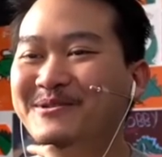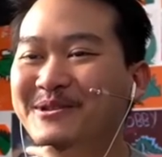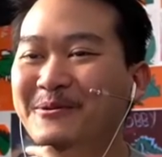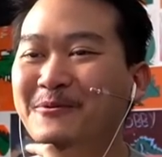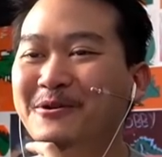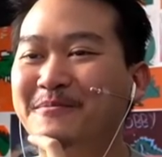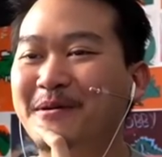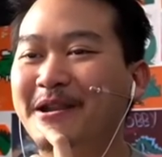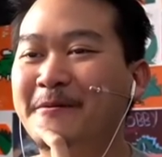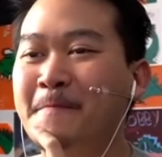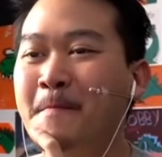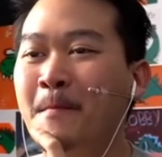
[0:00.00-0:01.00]
Don't worry
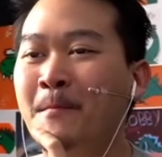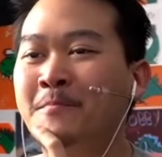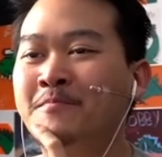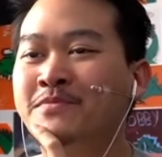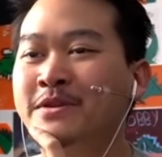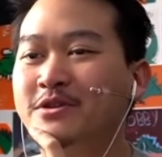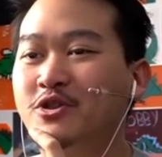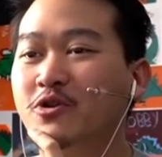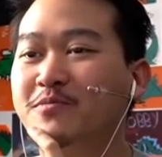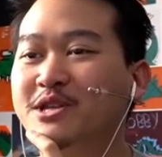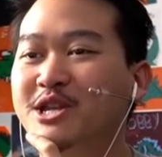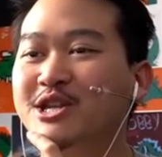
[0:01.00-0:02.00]
about it.
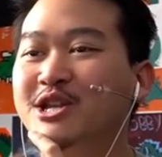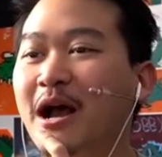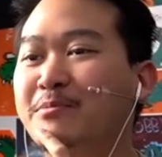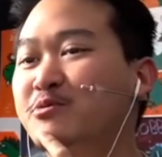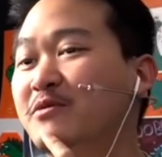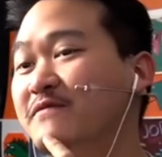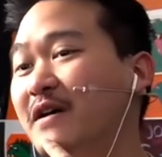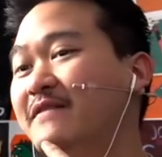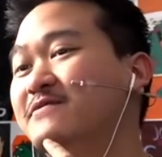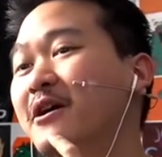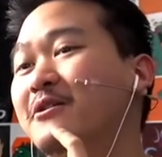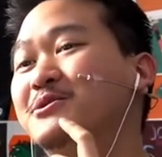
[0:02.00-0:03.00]
Nerby T Tops with
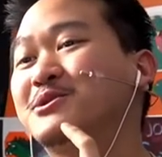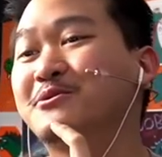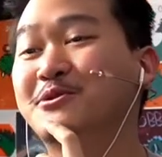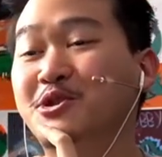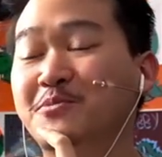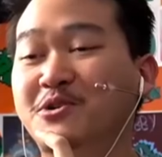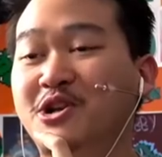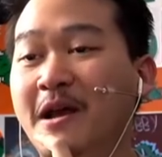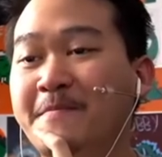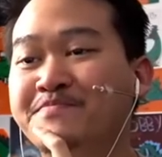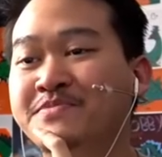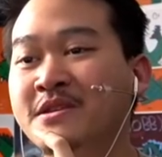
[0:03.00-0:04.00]
$5 to the Super
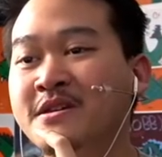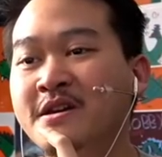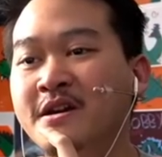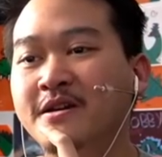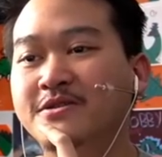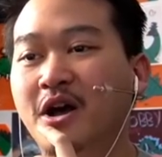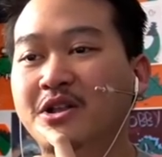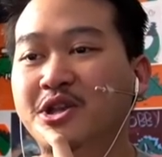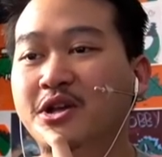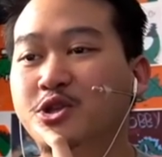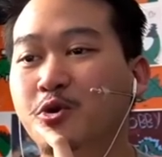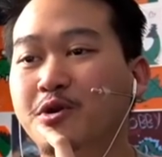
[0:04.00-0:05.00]
Chat. Thoughts
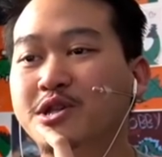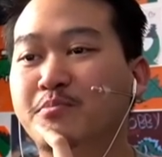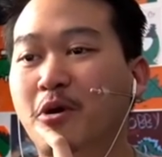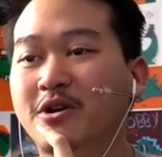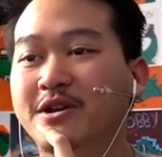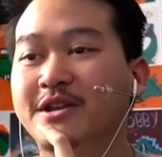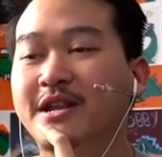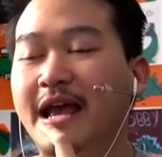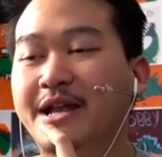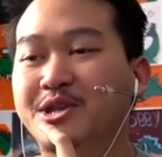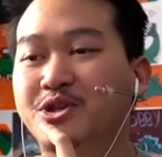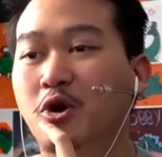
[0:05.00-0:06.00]
on toys marketed
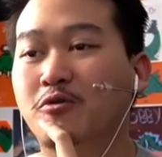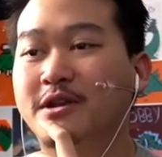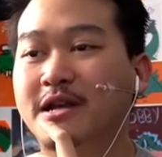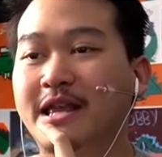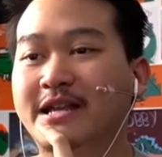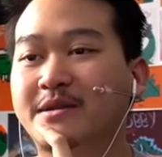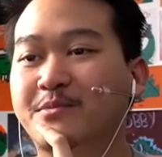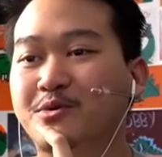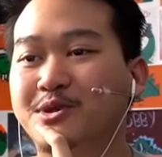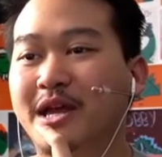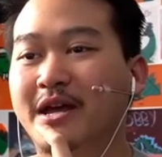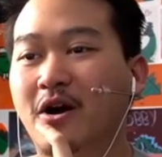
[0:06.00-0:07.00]
as adult
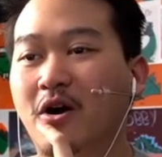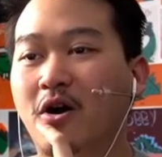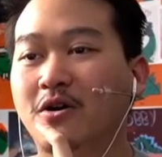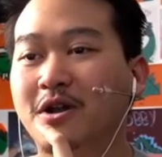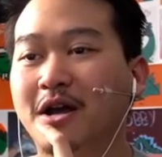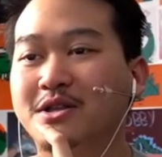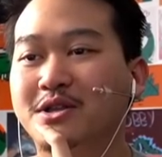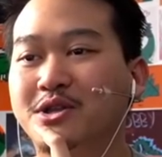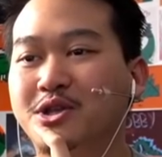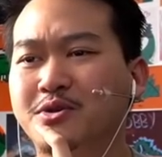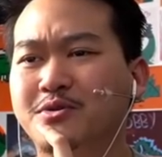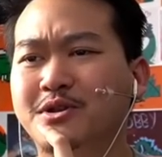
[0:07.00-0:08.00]
collectibles that are
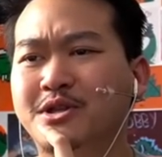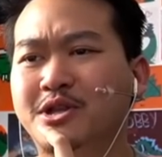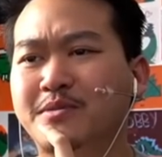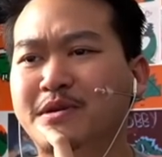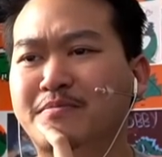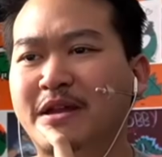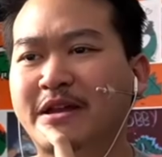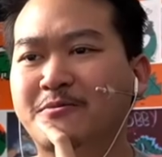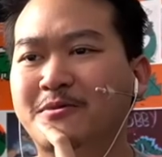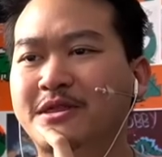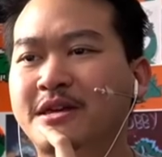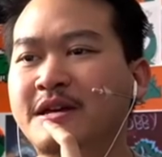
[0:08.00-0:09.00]
not suited to be played
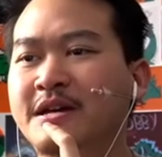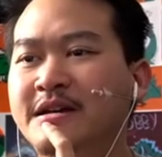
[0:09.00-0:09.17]
with.